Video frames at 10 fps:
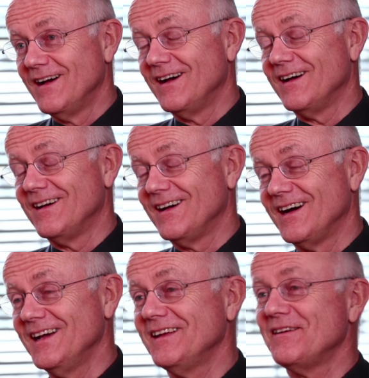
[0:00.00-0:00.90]
Uh,
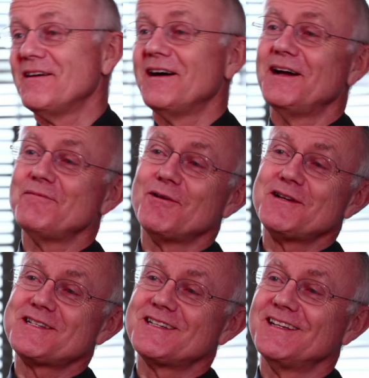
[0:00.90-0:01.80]
I, I
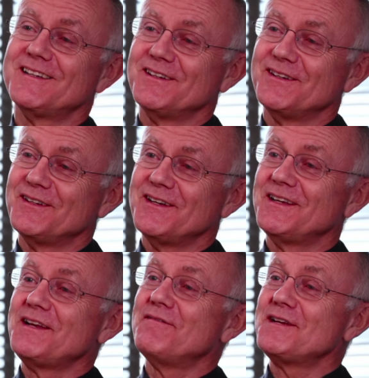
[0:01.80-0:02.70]
once did a, uh,
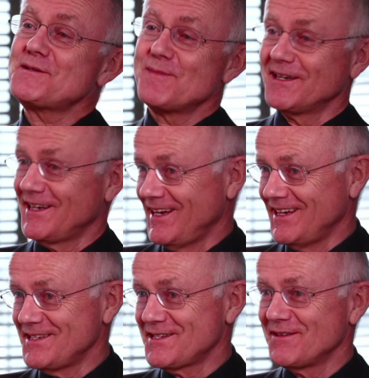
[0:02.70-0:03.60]
an investment
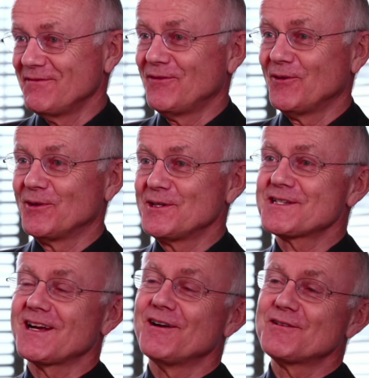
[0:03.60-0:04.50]
case for
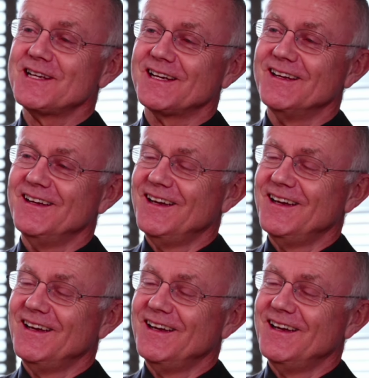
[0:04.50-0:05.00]
scouting,